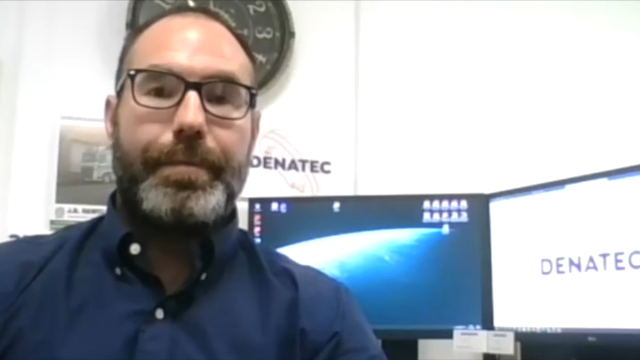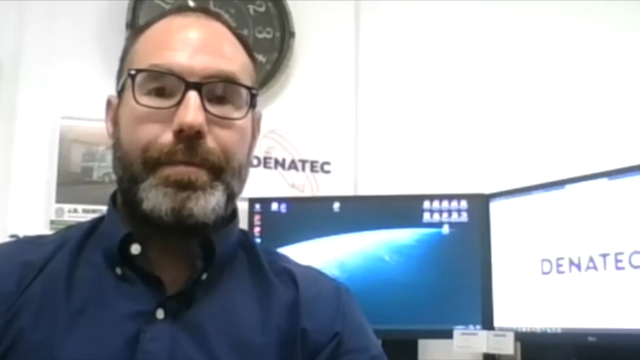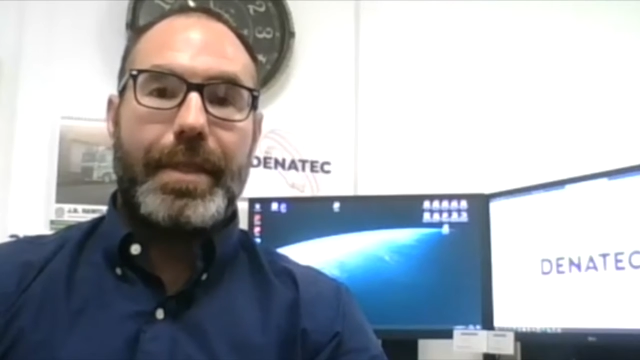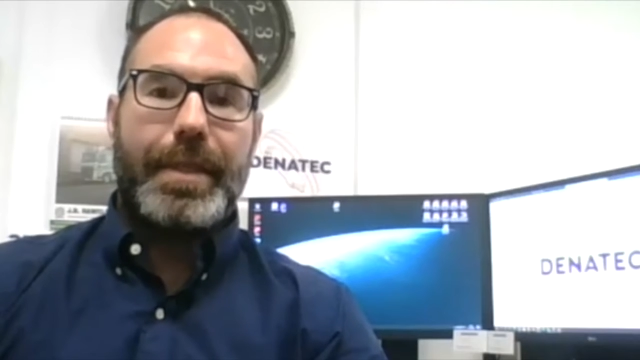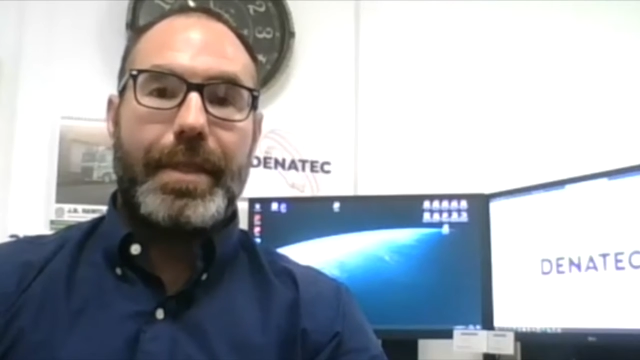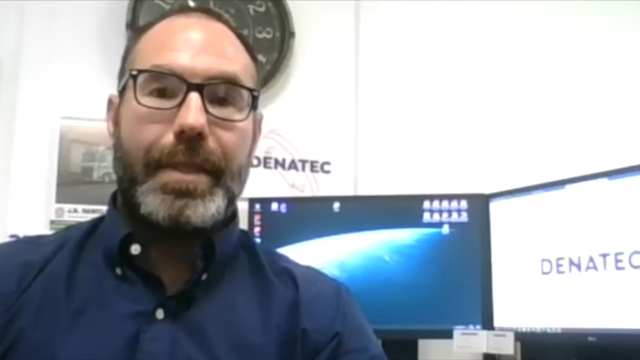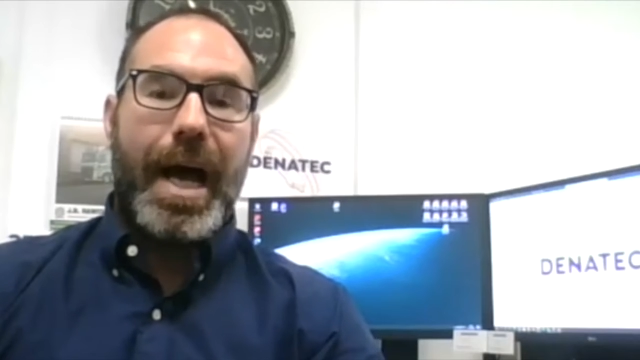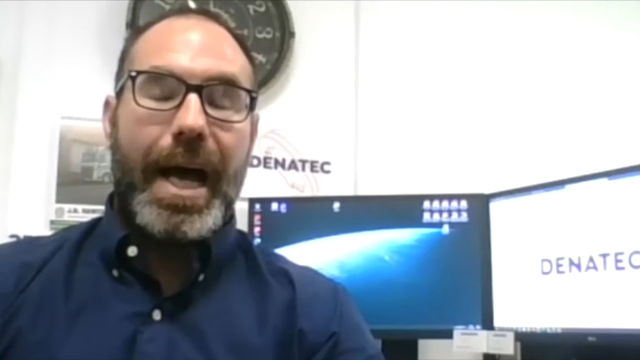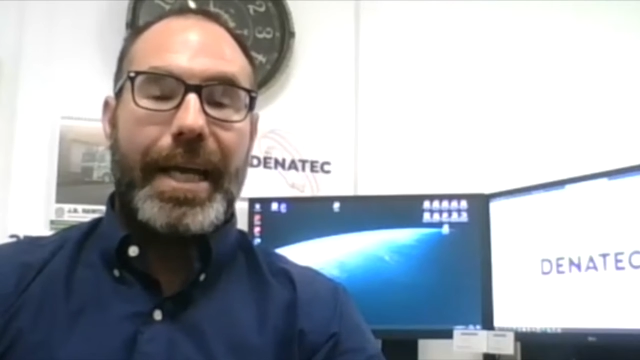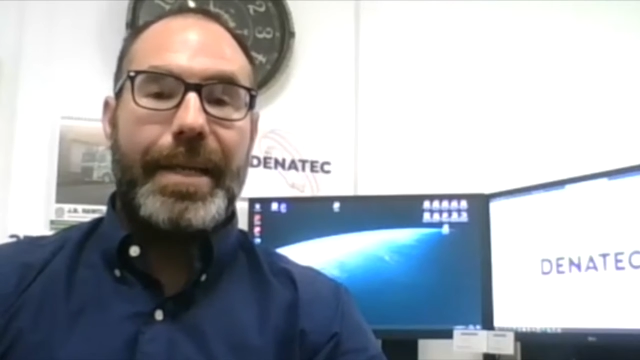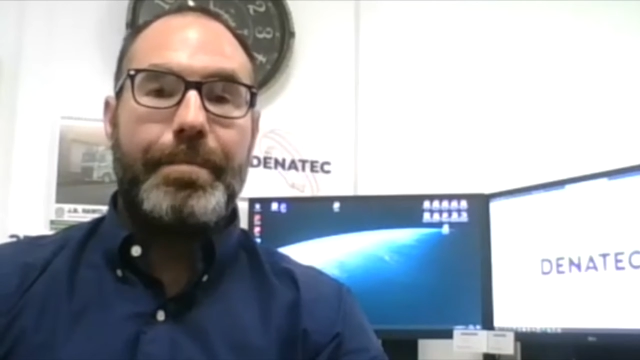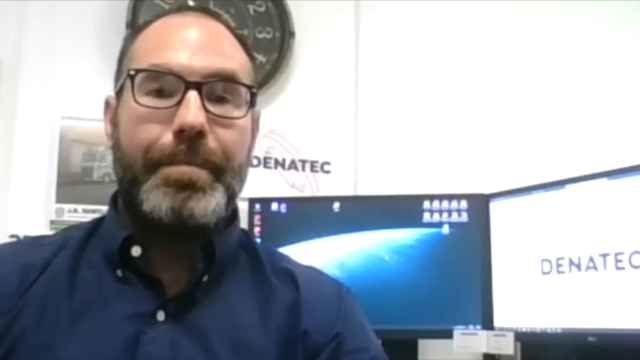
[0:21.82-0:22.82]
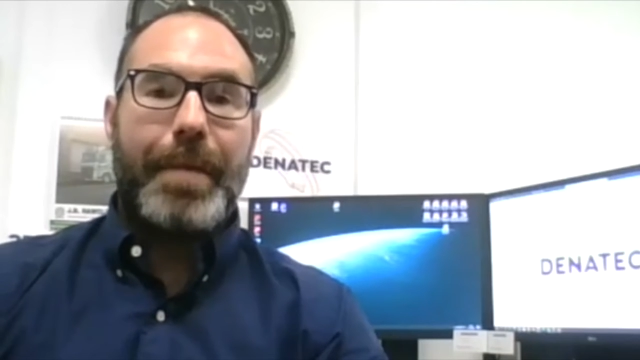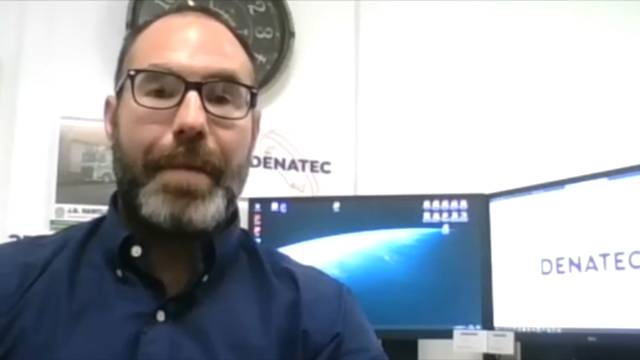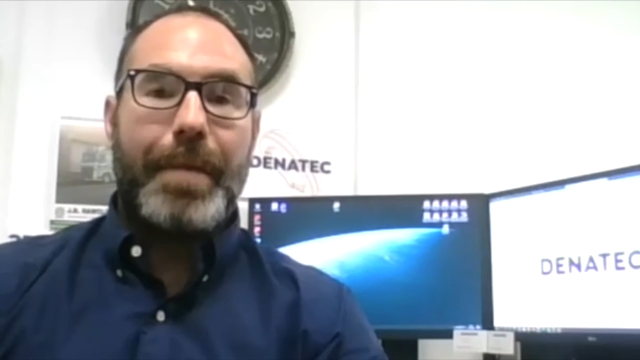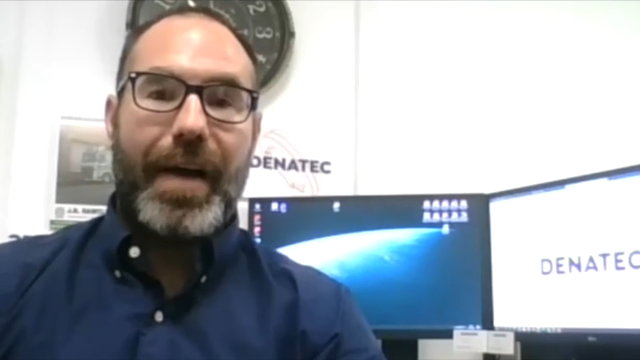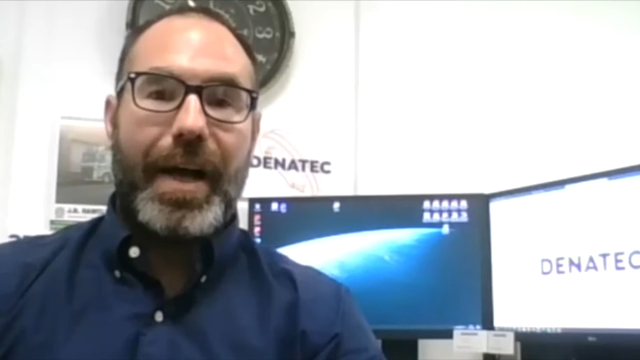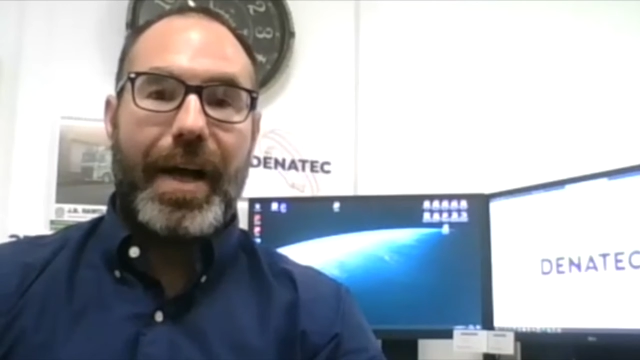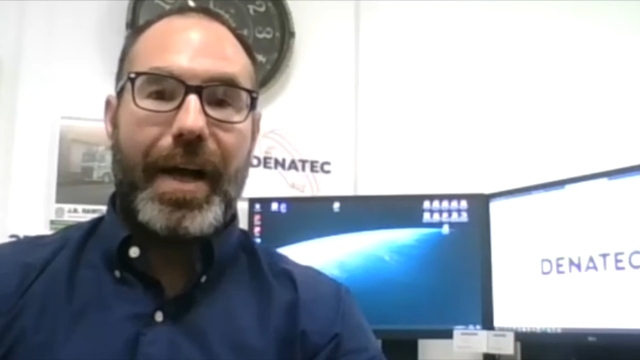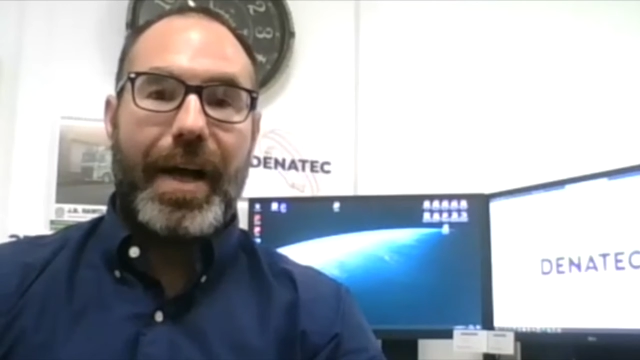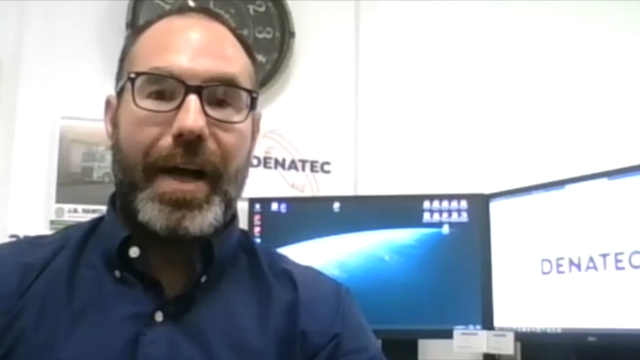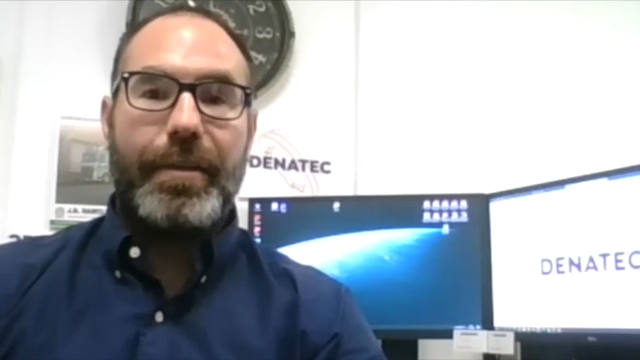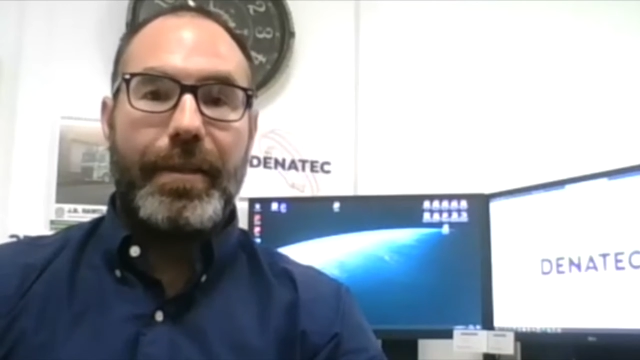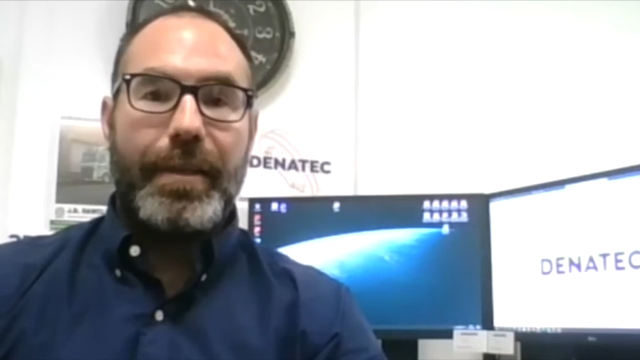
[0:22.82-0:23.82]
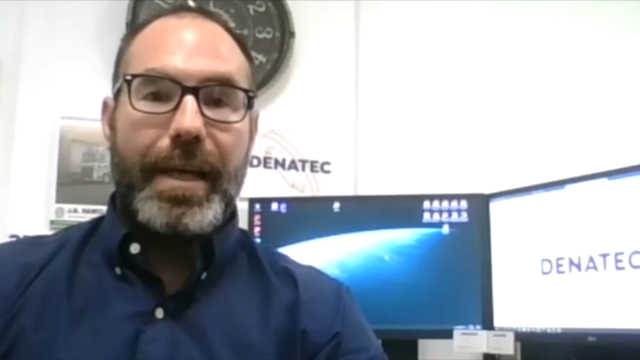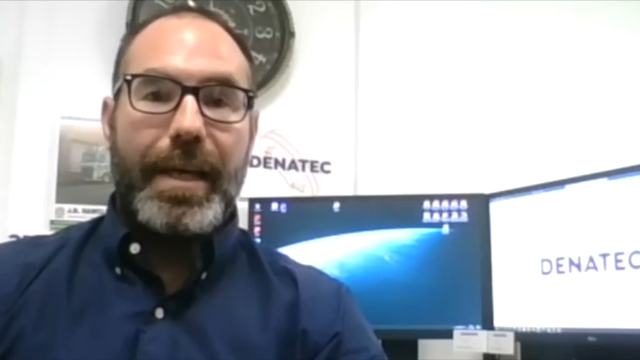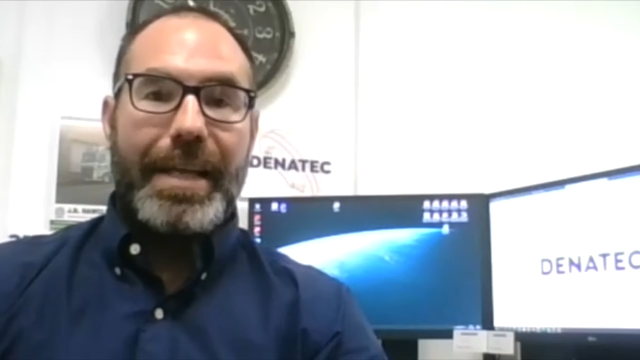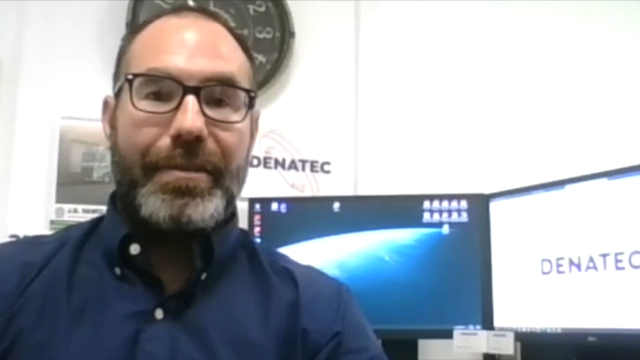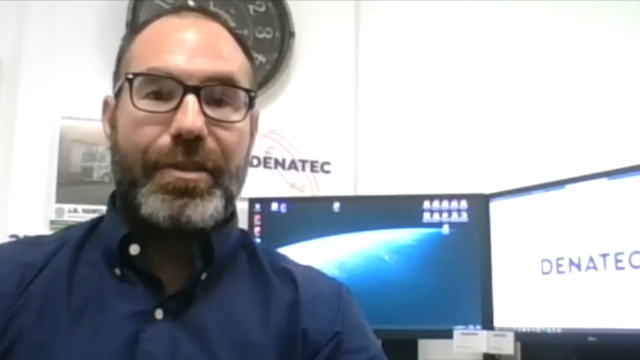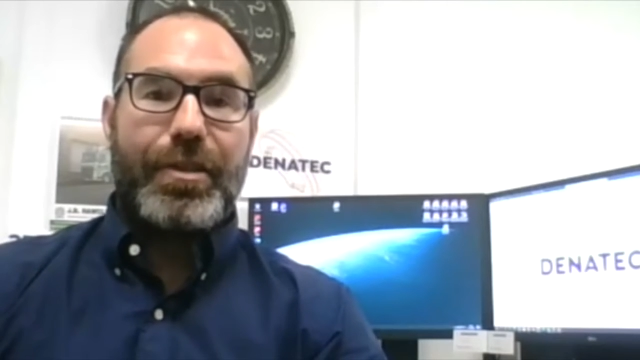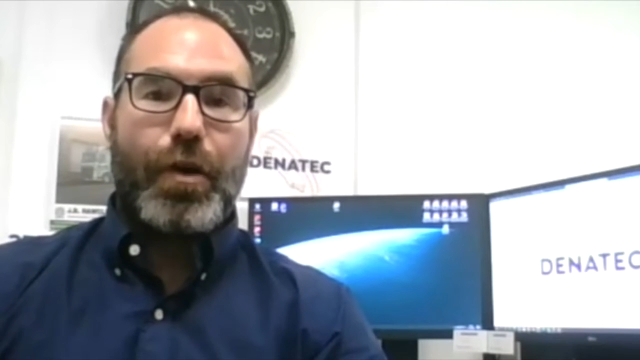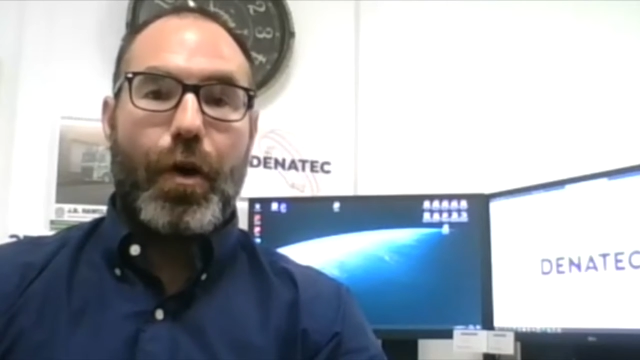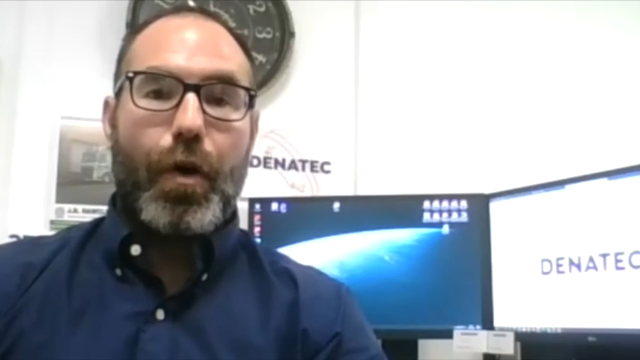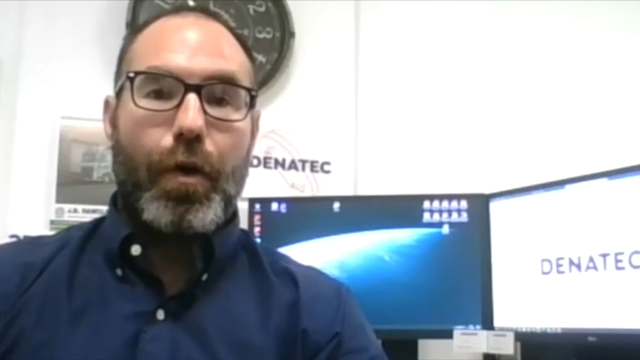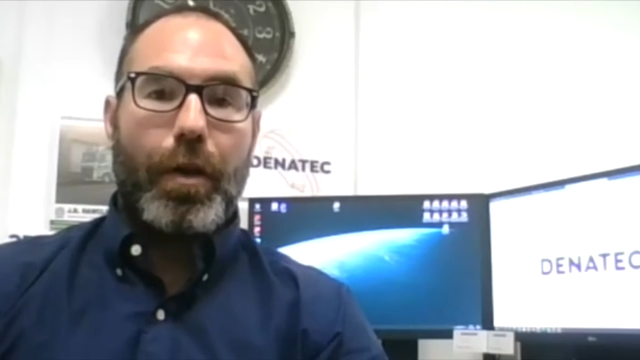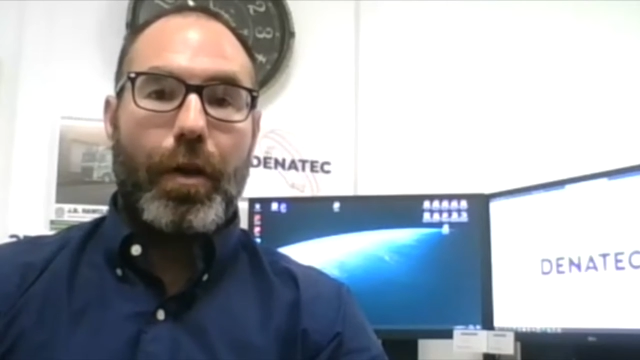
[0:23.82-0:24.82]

design, manufacture, install